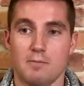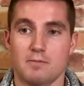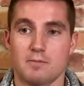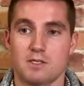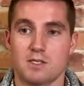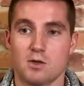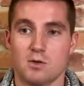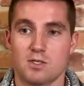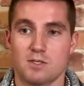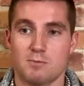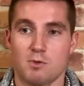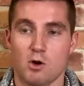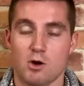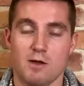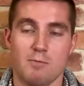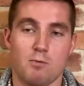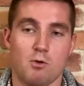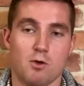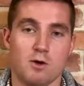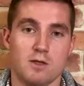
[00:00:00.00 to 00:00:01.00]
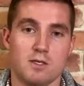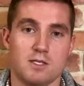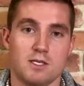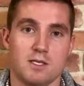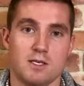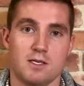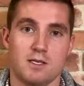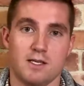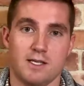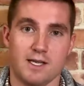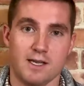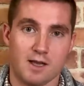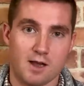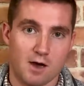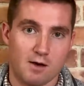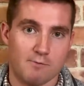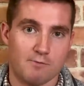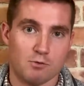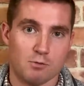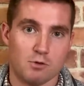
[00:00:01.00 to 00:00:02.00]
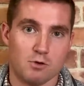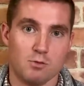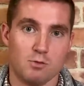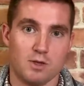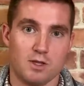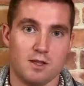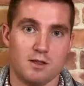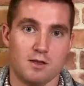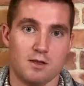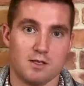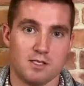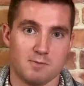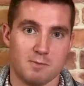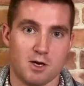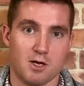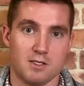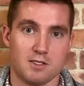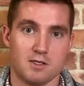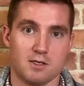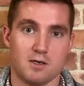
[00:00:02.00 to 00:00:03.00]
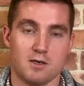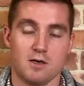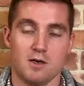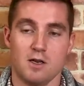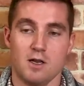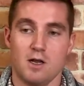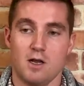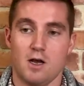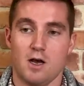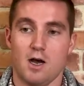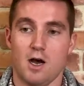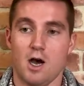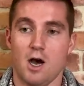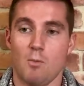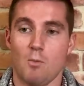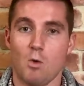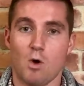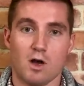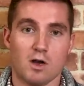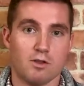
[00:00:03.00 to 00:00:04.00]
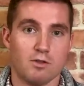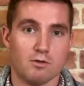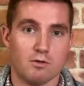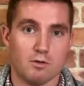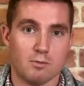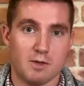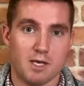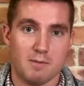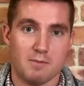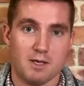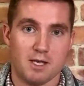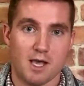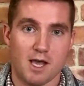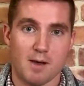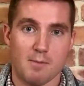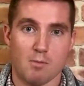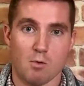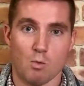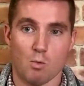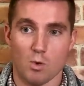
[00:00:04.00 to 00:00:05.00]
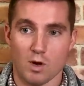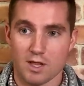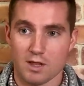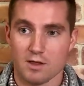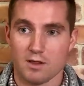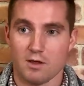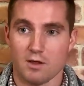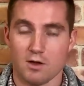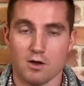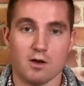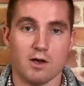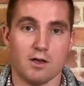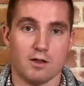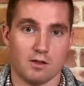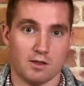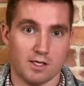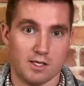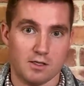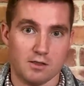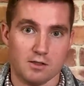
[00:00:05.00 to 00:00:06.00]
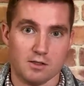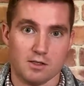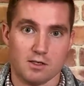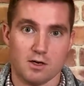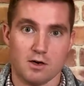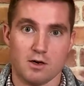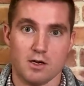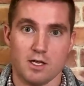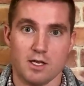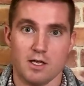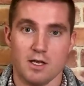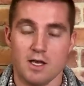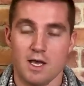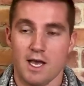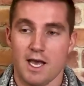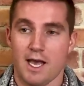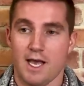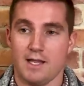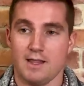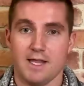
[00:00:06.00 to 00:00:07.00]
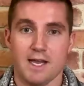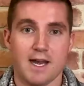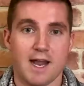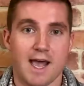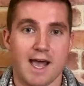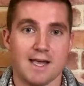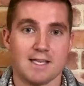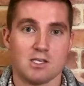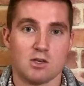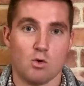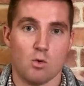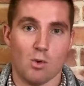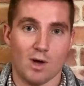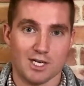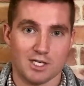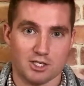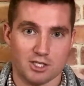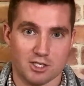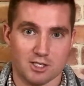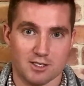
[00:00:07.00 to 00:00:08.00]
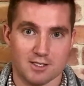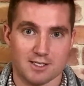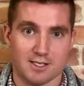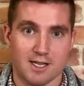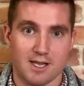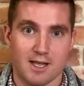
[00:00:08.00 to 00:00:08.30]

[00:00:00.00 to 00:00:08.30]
So it's important to get comfortable with the sponsor, walk through the PPM with your legal attorney, and then ask questions.